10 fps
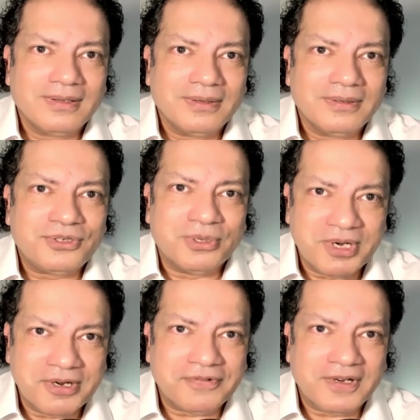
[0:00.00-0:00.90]
So
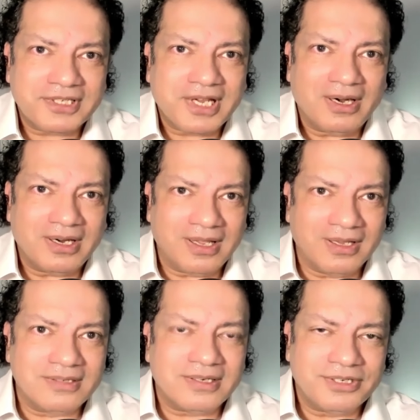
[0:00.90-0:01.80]
many of us carry
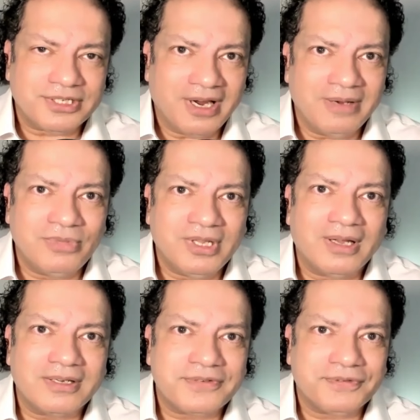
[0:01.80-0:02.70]
guilt and shame with
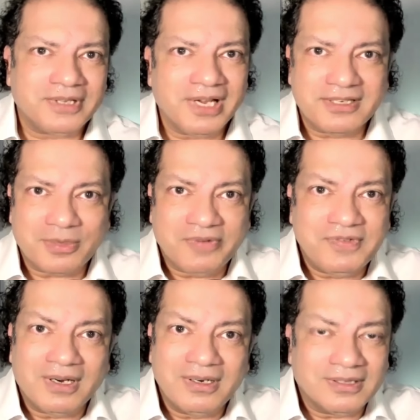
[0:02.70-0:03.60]
us for things that we've
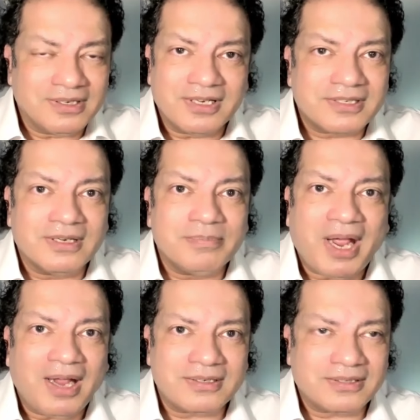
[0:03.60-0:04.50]
done in the distant
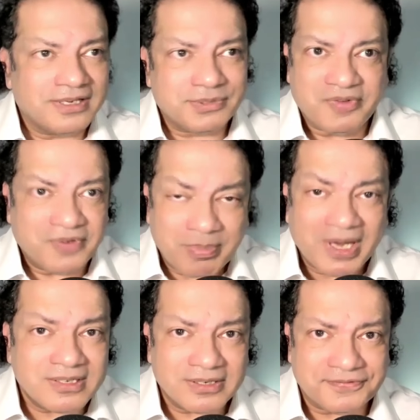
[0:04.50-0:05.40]
past, things we've
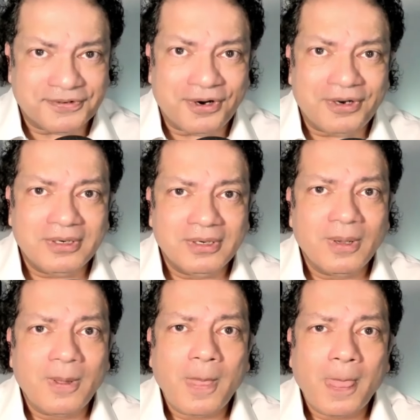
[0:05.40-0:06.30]
repented for.
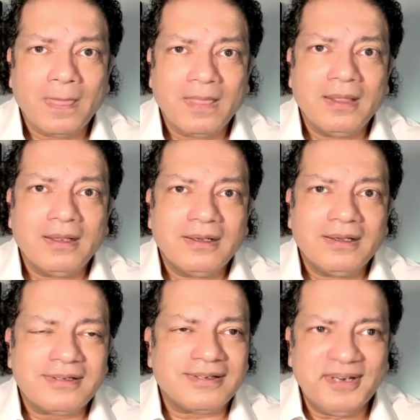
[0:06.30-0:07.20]

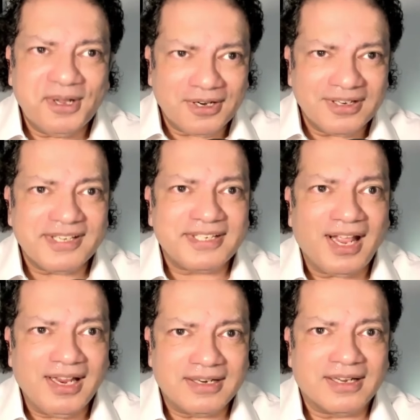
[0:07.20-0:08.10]
Still not
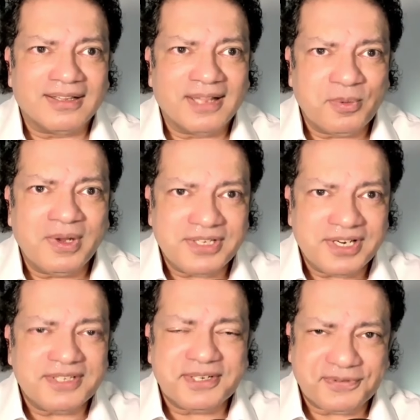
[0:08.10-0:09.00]
understanding that when
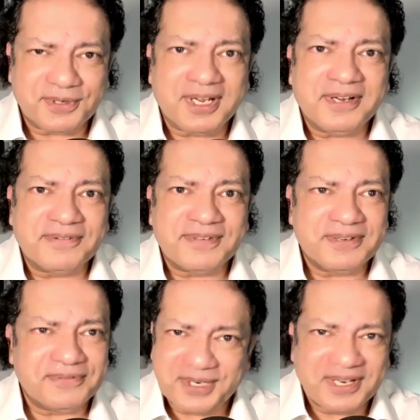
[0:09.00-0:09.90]
Jesus forgives, he
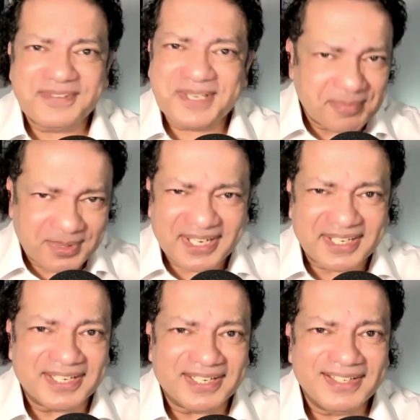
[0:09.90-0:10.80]
forgives completely.